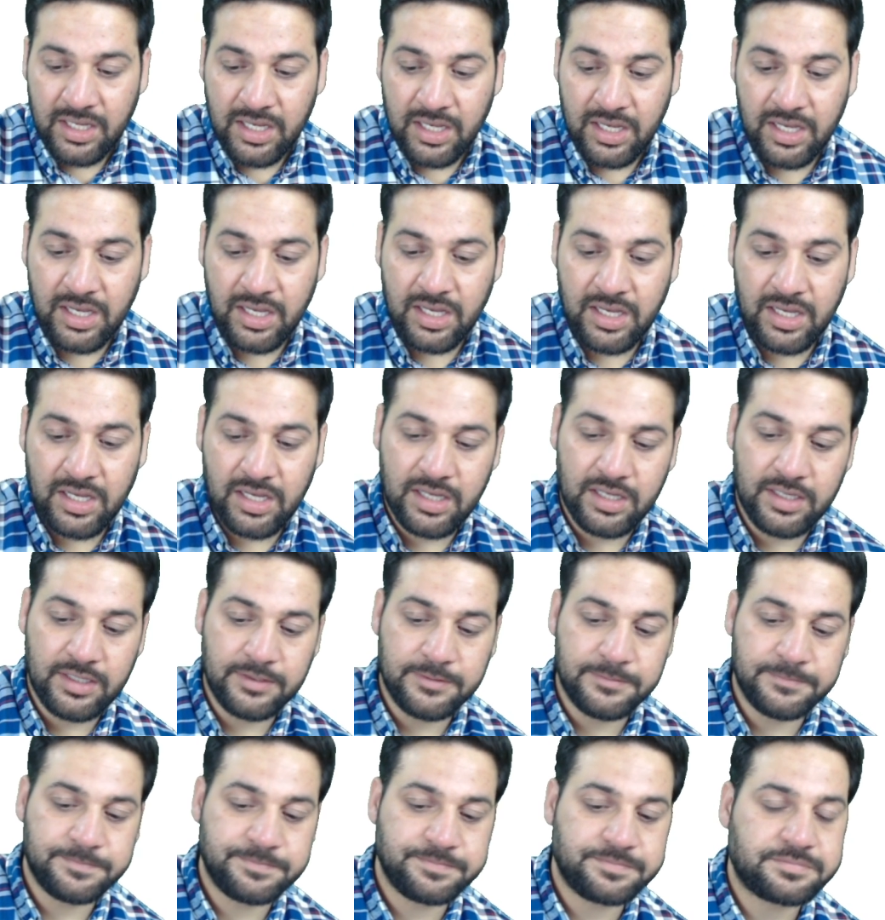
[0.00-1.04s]

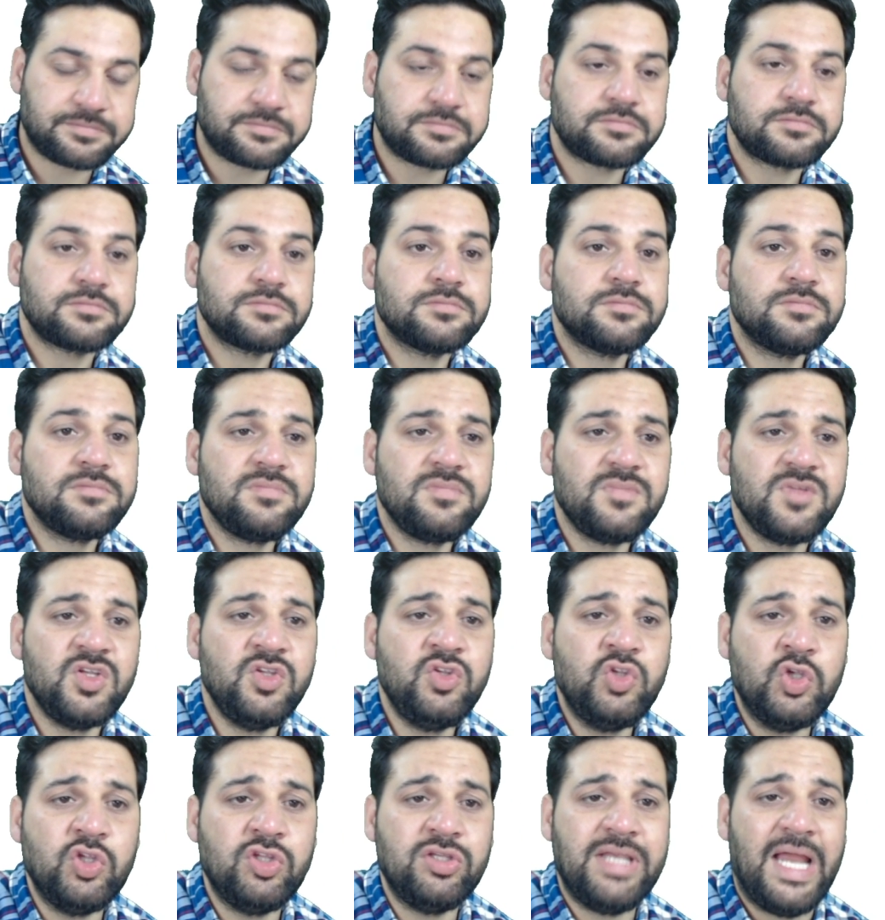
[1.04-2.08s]
So
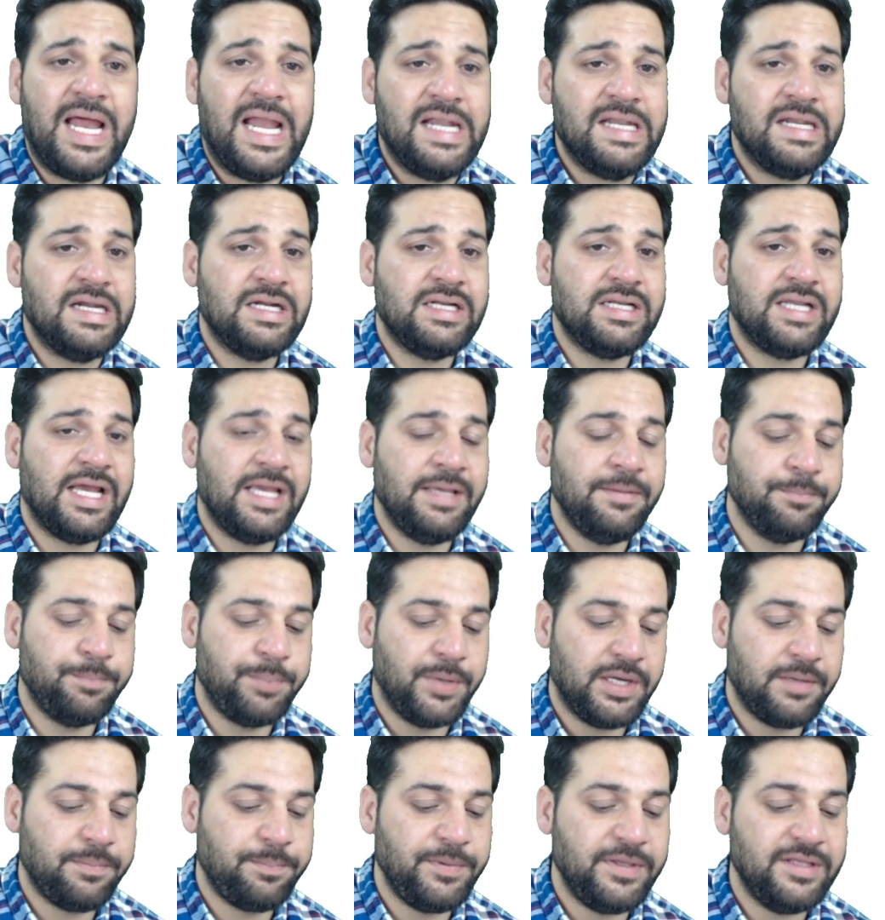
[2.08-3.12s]
standard time
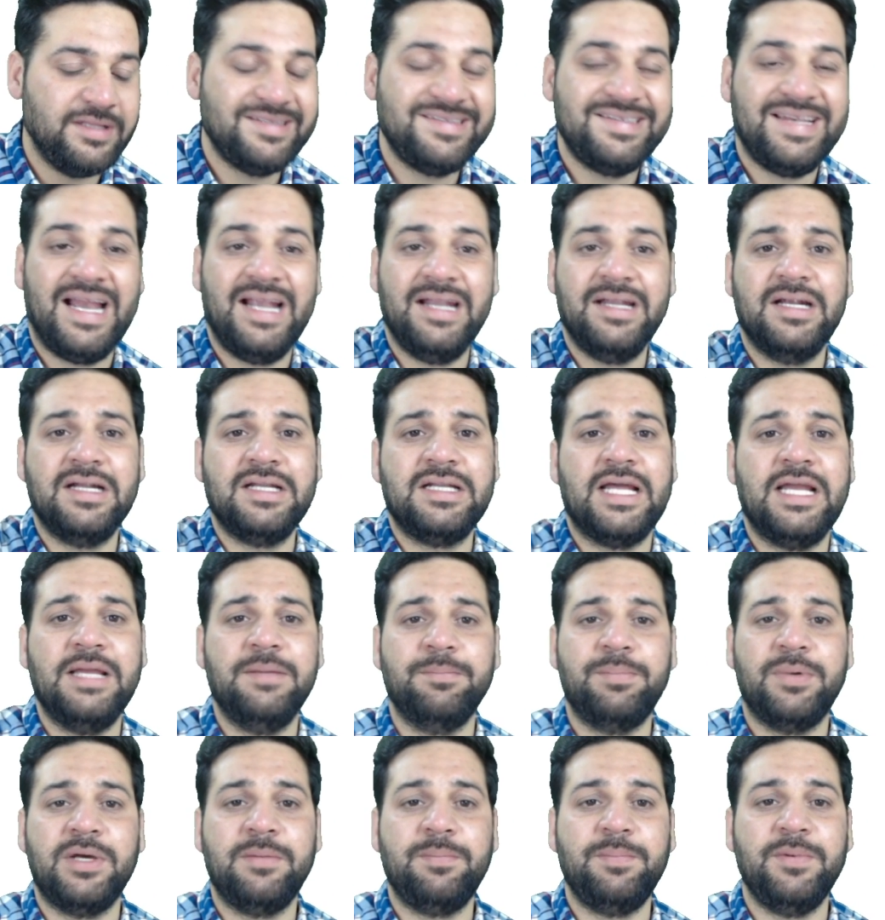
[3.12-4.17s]
per piece
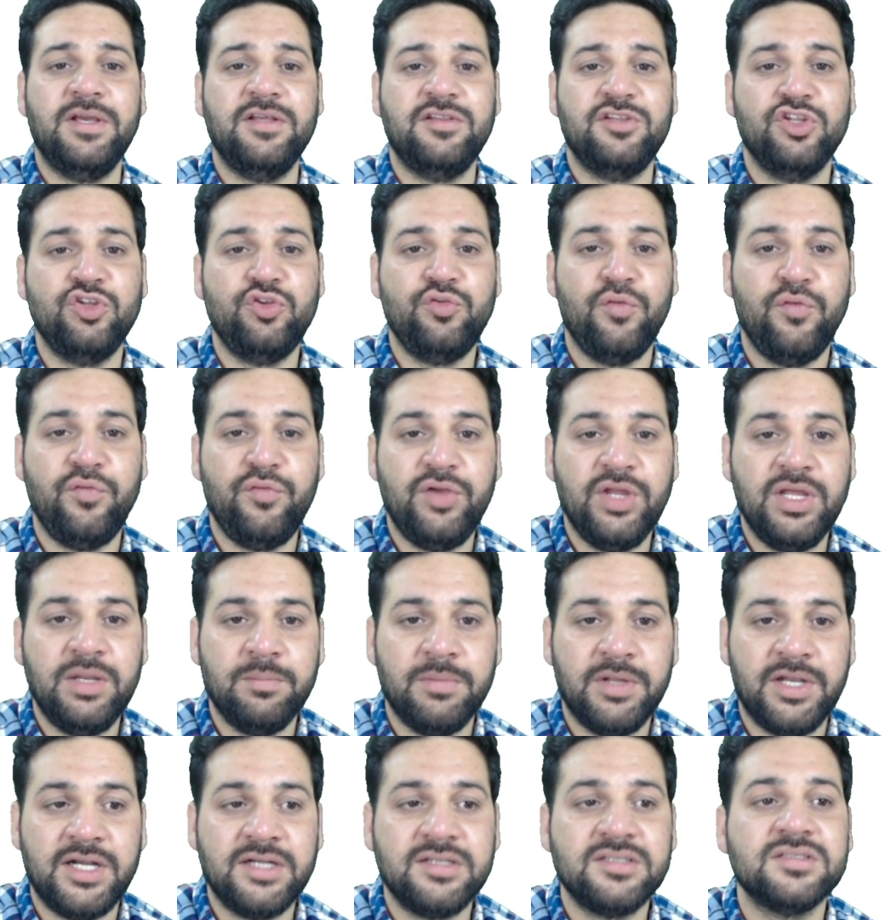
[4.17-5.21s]
is
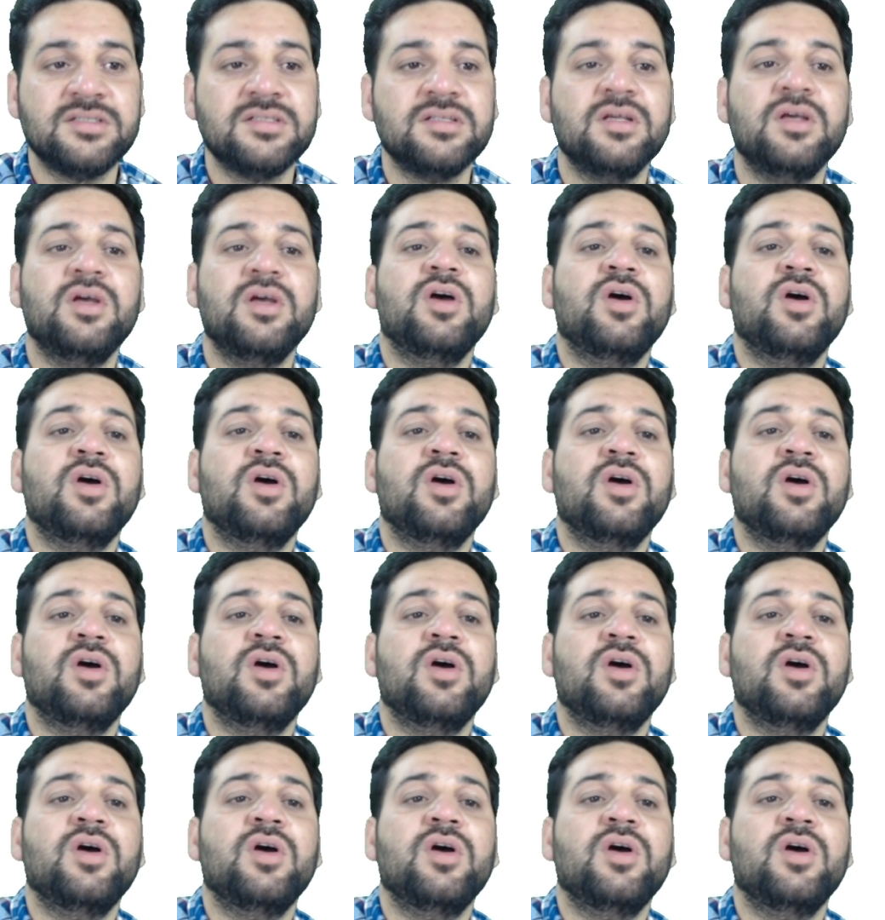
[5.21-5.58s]
15 minutes.